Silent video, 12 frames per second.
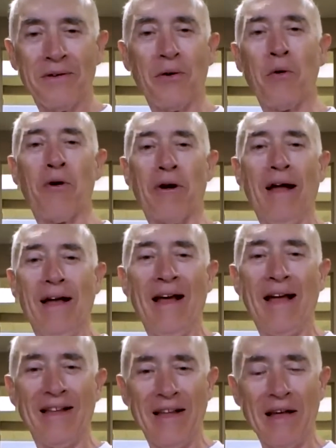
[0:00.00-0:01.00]
or
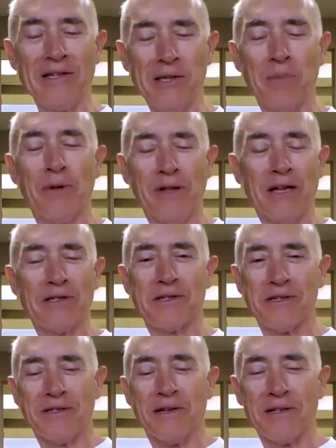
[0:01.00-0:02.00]
a something
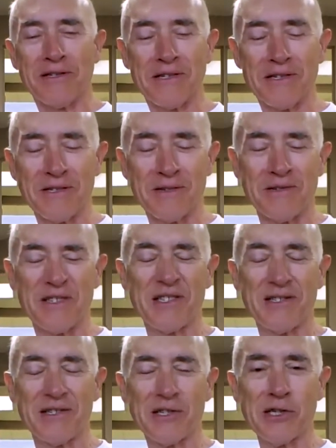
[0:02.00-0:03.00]
that's
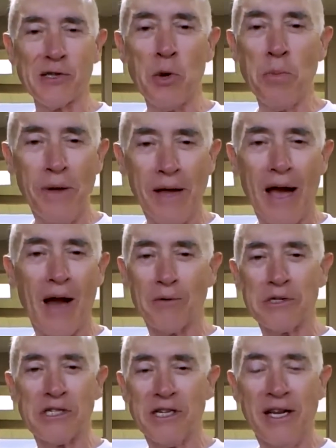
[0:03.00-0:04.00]
snooping out,
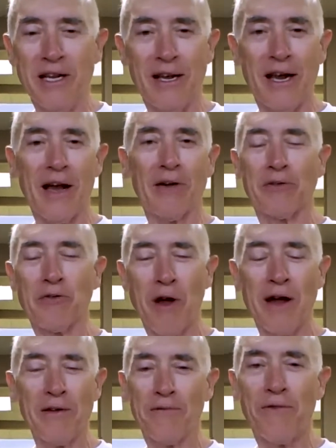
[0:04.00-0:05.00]
sneaking out,
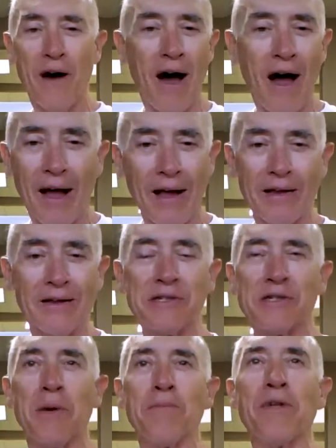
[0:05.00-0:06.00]
trying to find
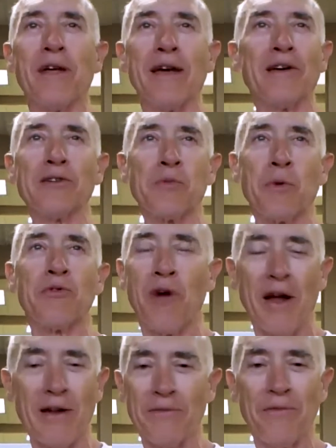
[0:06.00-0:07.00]
something, because we're
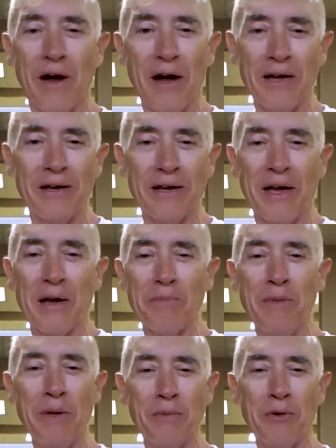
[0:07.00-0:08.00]
trying to find, again,
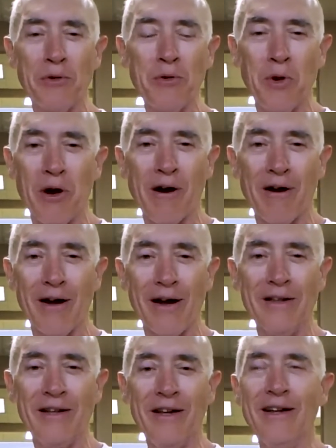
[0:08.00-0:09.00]
people who are